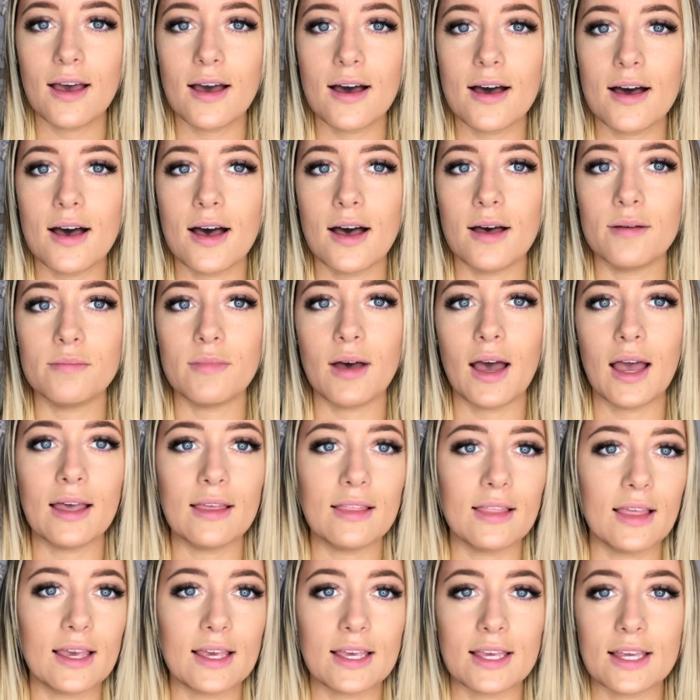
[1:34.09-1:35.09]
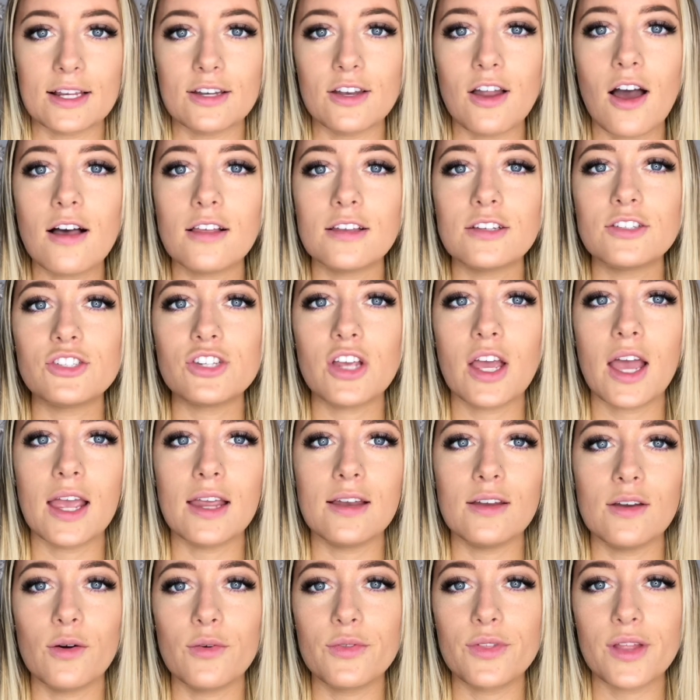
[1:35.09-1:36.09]
I like acknowledge it.
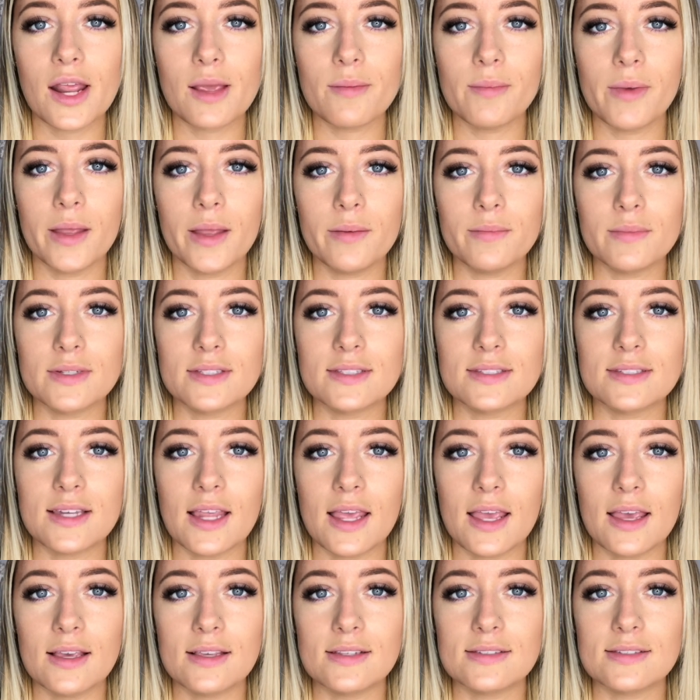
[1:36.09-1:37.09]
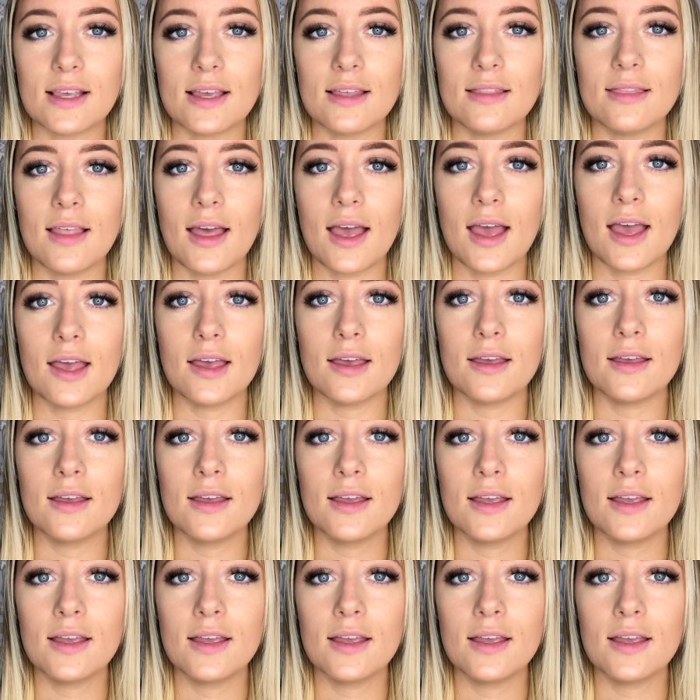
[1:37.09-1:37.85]
I know that I made mistakes and that